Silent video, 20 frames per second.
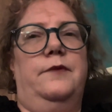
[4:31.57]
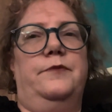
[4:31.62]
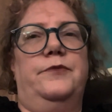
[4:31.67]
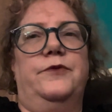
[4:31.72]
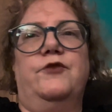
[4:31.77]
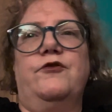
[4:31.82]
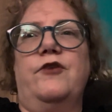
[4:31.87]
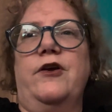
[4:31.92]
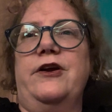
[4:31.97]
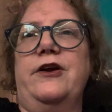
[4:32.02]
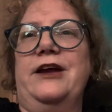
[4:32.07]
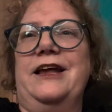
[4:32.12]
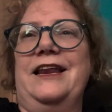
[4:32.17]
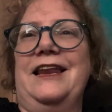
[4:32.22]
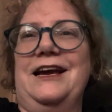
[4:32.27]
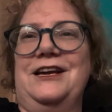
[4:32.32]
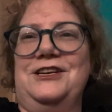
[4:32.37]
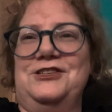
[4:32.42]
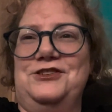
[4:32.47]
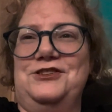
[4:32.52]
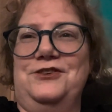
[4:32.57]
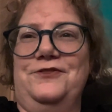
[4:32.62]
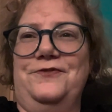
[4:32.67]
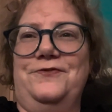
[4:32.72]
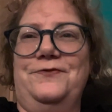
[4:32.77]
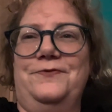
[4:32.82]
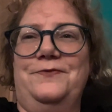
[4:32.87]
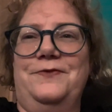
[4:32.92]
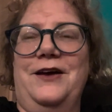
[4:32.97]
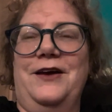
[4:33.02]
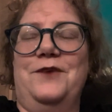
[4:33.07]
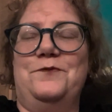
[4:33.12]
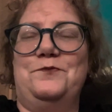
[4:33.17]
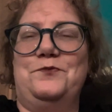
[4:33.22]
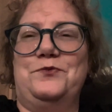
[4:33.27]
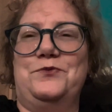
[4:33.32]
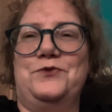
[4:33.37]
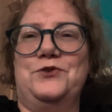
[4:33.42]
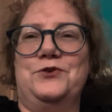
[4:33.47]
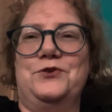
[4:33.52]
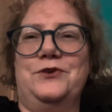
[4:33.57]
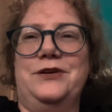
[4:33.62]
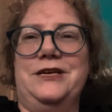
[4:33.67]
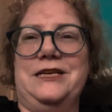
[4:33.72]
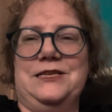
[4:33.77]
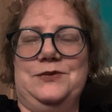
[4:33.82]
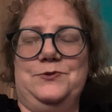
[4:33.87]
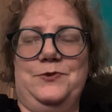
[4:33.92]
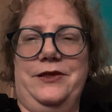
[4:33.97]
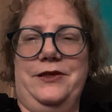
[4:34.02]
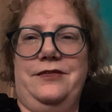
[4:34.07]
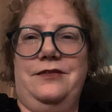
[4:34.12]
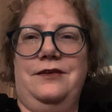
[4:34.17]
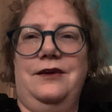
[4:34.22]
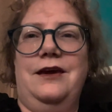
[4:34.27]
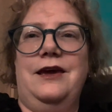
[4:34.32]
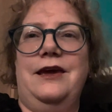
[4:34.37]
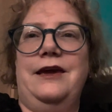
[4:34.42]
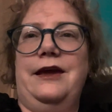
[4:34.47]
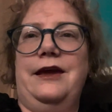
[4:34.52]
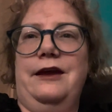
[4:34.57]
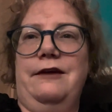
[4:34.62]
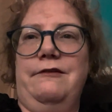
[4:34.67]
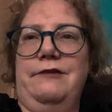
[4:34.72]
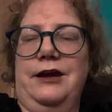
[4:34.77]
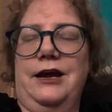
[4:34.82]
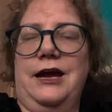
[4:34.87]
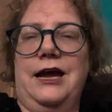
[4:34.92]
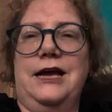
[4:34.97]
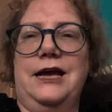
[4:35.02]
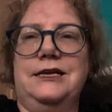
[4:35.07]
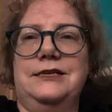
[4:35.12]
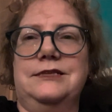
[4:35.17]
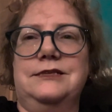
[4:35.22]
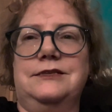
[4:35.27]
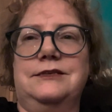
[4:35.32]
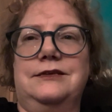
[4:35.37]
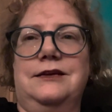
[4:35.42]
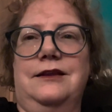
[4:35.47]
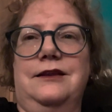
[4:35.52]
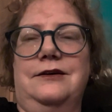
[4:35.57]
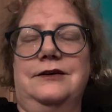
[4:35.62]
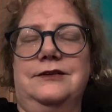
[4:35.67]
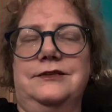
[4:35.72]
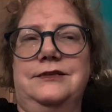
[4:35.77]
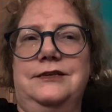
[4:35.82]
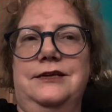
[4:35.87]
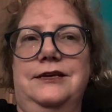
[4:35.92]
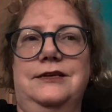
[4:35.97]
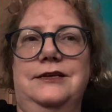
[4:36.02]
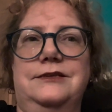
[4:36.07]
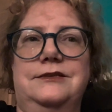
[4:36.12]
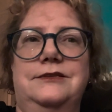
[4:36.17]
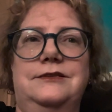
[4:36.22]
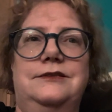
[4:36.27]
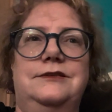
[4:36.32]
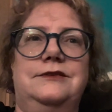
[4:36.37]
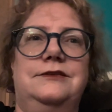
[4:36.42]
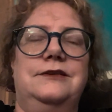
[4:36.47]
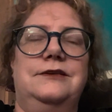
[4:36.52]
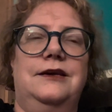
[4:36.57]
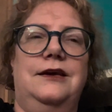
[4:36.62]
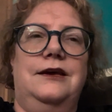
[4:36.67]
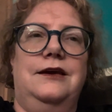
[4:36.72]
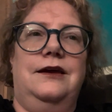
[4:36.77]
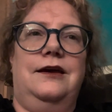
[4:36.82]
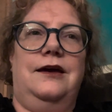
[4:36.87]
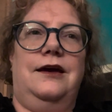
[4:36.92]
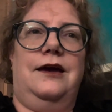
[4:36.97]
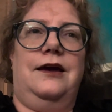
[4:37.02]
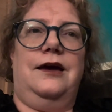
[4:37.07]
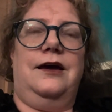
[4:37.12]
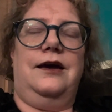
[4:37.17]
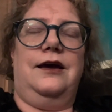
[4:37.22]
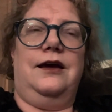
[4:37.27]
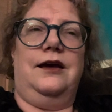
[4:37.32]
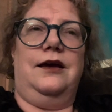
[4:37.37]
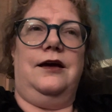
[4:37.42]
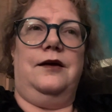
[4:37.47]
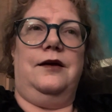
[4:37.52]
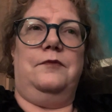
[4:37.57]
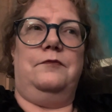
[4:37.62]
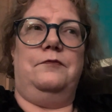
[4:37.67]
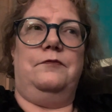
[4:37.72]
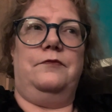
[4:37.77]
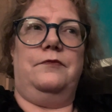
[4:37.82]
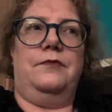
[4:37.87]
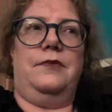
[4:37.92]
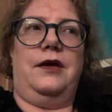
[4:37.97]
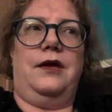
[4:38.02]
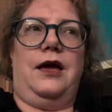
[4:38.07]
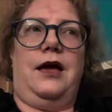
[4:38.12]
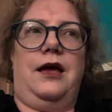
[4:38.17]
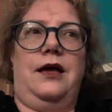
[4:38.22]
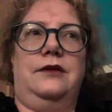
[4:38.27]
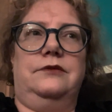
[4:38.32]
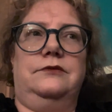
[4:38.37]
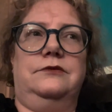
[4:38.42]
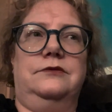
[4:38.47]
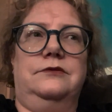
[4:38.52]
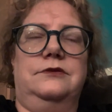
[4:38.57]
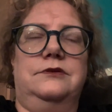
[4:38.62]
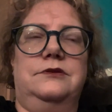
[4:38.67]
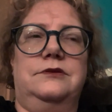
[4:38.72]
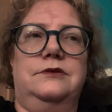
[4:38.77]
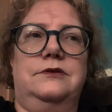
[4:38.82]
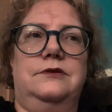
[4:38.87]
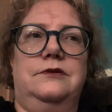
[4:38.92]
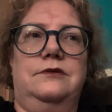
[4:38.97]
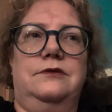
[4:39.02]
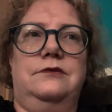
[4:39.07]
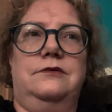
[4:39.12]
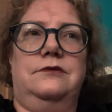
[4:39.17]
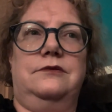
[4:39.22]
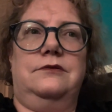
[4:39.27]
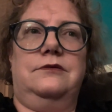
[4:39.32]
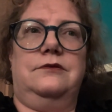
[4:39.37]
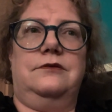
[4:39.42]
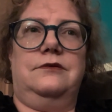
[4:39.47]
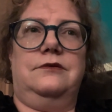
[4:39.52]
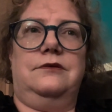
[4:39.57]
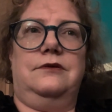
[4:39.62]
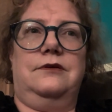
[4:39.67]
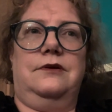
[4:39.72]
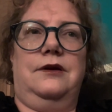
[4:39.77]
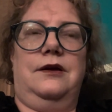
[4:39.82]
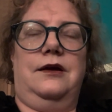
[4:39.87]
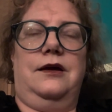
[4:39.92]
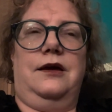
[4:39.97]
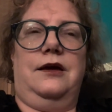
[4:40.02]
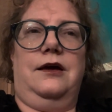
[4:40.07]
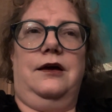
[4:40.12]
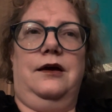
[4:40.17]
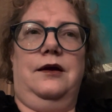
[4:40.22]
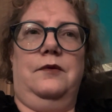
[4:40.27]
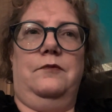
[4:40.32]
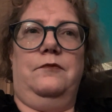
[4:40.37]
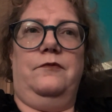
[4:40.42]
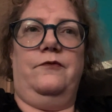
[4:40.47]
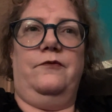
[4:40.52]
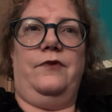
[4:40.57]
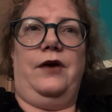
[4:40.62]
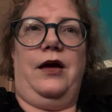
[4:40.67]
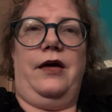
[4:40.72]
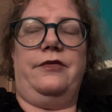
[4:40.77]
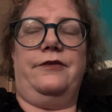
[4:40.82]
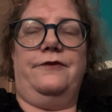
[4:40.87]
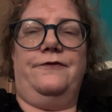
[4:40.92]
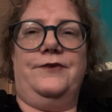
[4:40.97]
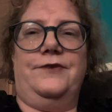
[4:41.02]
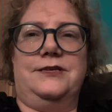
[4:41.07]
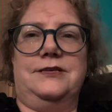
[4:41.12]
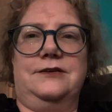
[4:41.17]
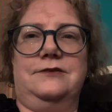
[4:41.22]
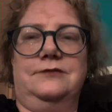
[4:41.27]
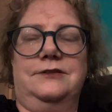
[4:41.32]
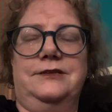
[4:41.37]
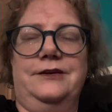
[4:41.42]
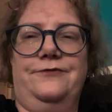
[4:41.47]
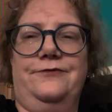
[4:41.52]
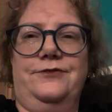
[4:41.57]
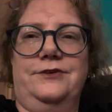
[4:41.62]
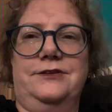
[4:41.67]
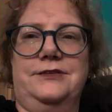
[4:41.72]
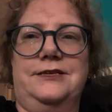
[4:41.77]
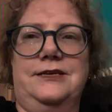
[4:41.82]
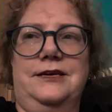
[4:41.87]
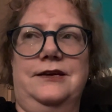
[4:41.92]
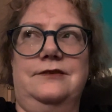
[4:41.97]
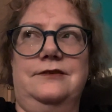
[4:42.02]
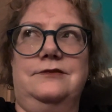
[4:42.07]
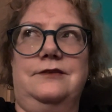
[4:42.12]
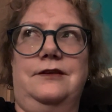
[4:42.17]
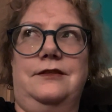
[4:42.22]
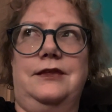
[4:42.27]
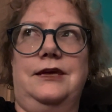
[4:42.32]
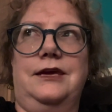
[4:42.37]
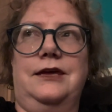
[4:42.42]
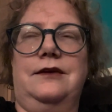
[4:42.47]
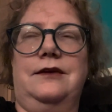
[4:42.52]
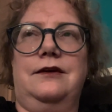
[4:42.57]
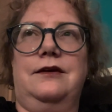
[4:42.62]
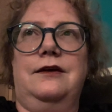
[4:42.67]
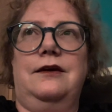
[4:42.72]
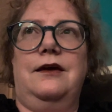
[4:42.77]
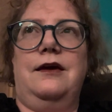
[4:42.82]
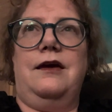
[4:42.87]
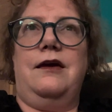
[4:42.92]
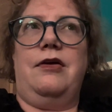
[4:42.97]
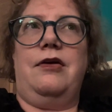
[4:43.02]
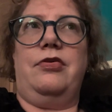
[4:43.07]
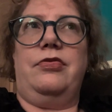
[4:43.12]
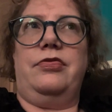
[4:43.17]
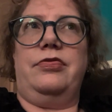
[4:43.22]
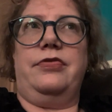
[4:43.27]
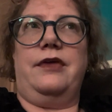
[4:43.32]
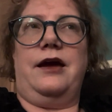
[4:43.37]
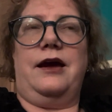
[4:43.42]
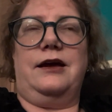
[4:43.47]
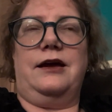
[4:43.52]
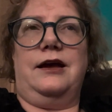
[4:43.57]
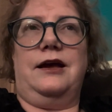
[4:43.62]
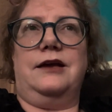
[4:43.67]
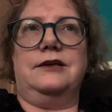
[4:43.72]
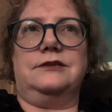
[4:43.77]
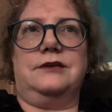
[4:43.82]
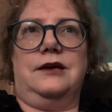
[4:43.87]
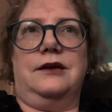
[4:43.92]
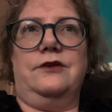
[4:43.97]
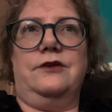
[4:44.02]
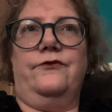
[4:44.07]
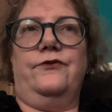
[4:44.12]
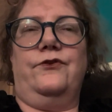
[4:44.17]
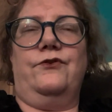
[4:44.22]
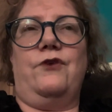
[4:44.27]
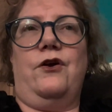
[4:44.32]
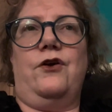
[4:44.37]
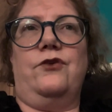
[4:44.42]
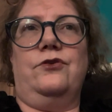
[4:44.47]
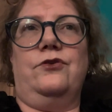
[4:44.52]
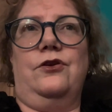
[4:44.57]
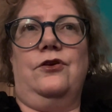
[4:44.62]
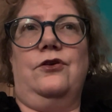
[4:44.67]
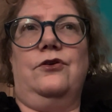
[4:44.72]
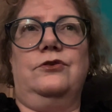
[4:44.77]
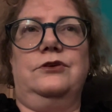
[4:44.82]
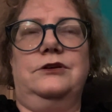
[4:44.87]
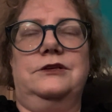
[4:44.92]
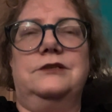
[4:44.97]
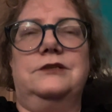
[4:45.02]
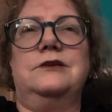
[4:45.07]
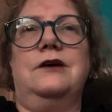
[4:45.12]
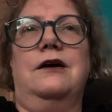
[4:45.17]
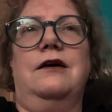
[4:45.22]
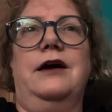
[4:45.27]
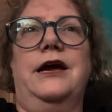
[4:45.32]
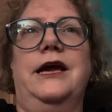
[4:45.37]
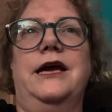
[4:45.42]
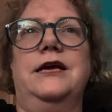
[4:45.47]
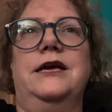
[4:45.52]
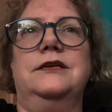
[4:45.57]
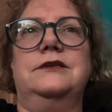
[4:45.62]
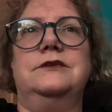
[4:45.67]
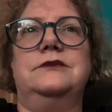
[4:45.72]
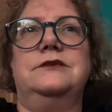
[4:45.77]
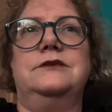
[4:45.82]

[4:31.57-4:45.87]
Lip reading: growing collection of toys with hearing aids, glasses, and other physical differences, I think that has kind of grown alongside